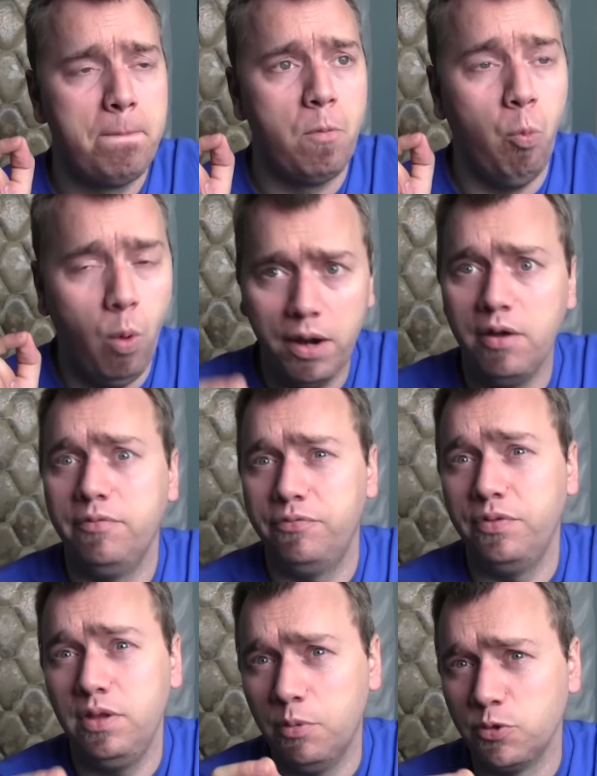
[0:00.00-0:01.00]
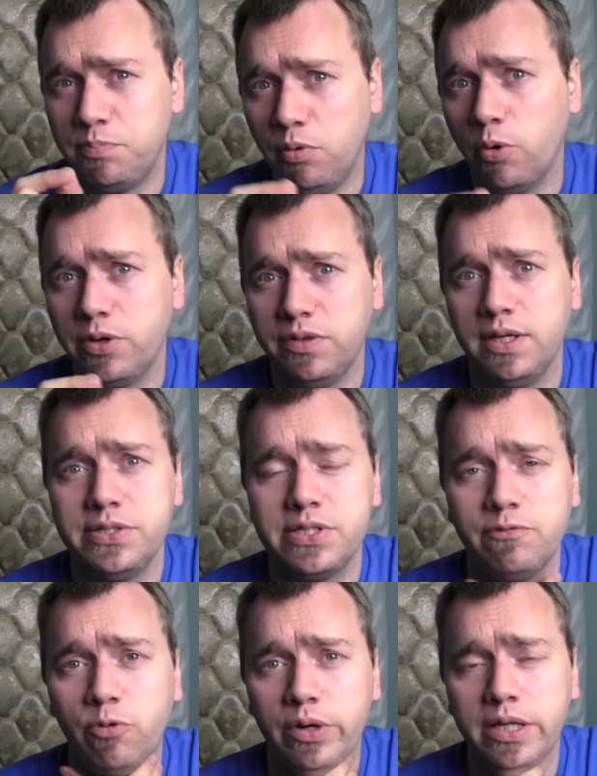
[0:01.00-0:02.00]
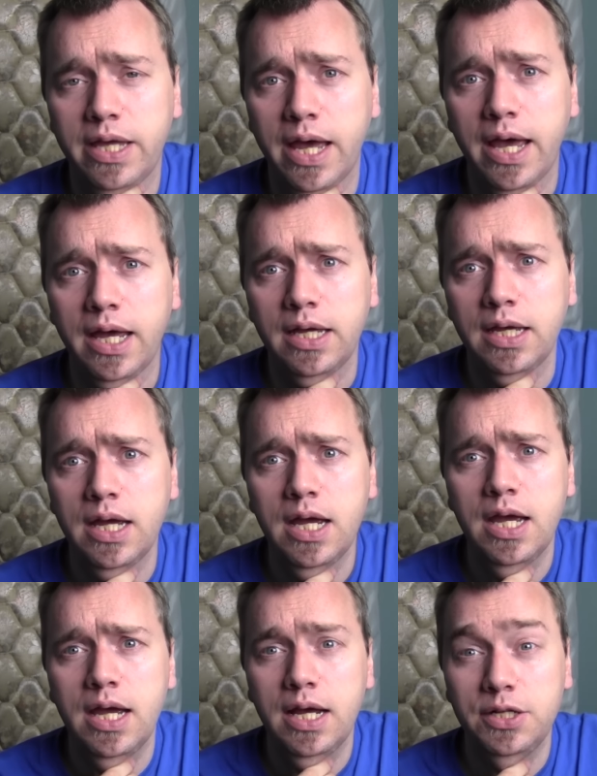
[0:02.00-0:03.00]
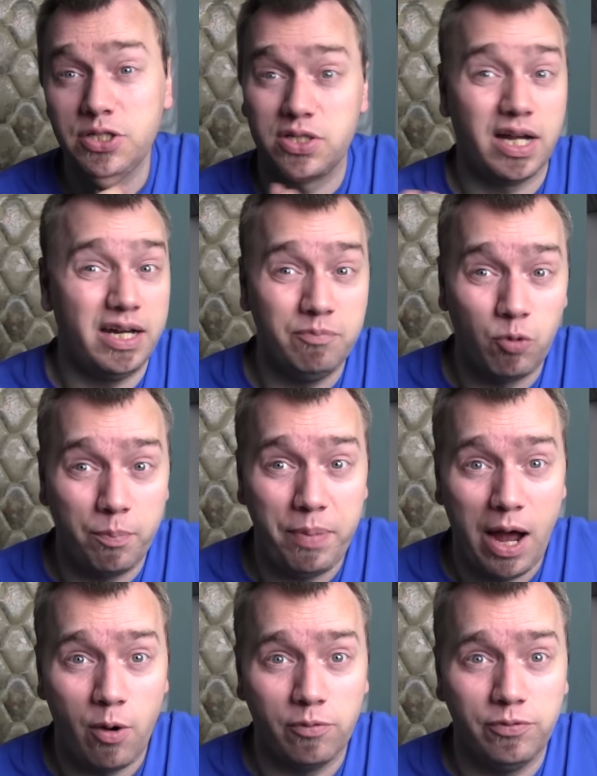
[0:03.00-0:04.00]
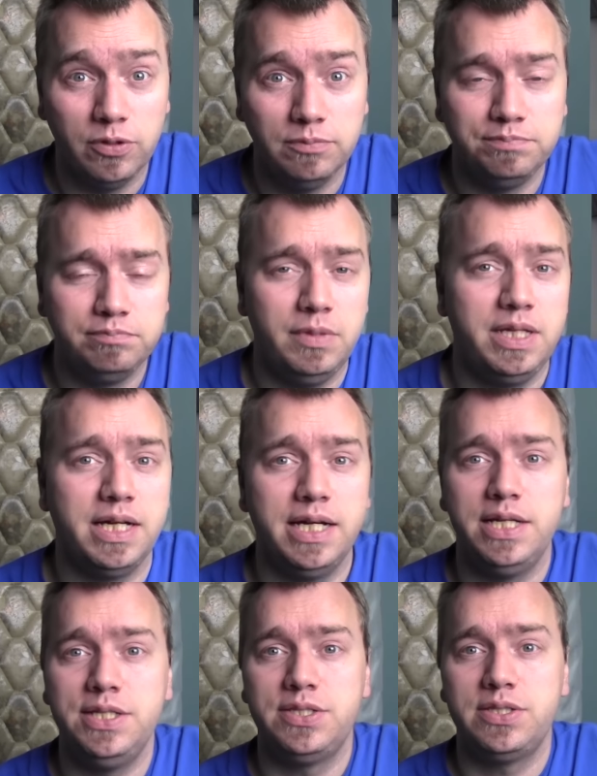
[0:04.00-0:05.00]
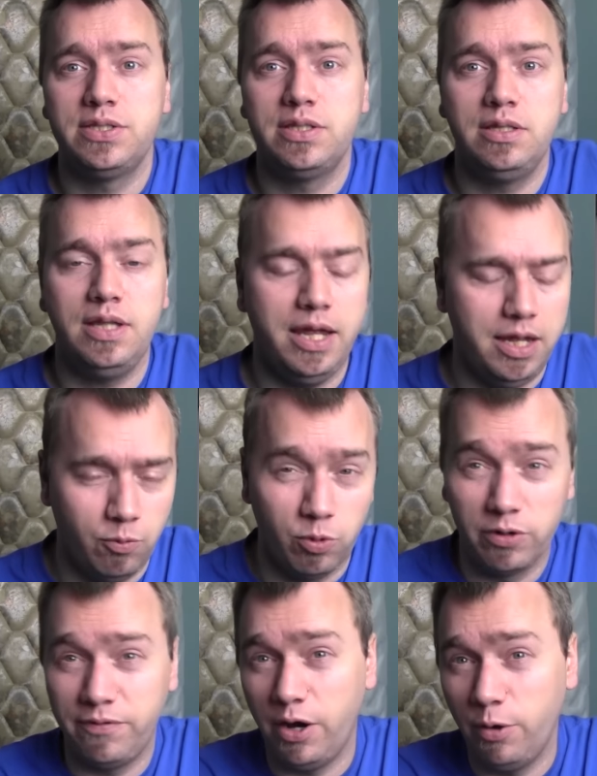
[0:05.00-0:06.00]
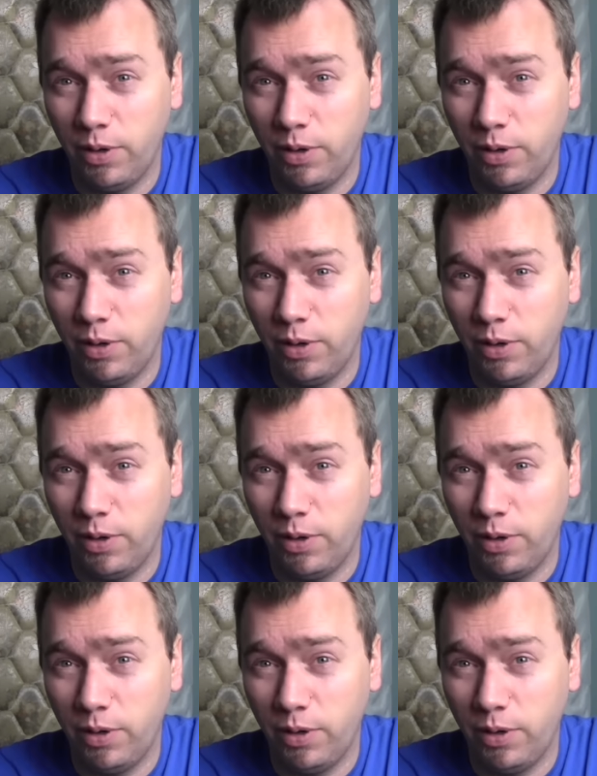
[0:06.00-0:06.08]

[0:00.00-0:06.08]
one of the most broken things in 40k, just got even more powerful because they work very